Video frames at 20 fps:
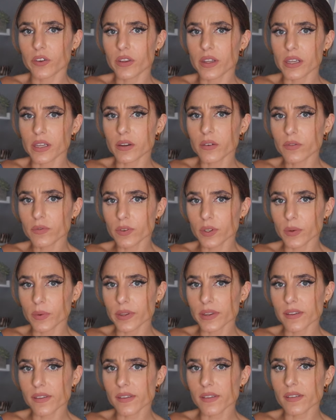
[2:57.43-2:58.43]
the
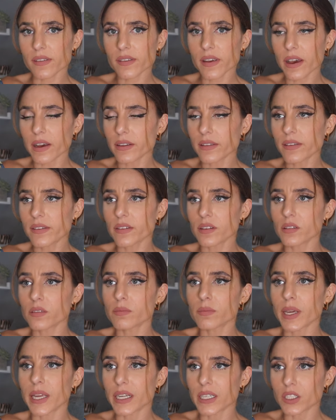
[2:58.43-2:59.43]
influence, this guy still
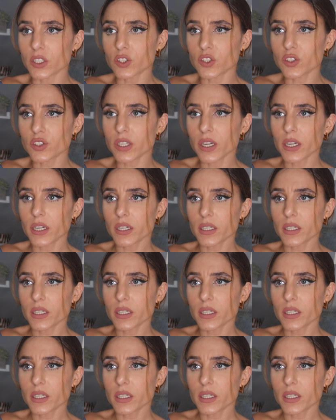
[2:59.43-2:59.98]
managed